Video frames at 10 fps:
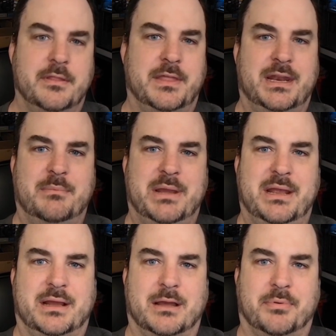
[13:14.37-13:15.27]
Then I
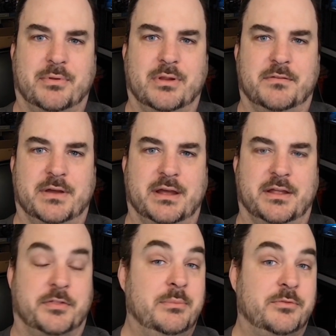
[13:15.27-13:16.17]
made a couple
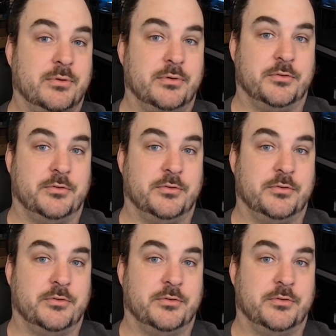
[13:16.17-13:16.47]
of thumb screws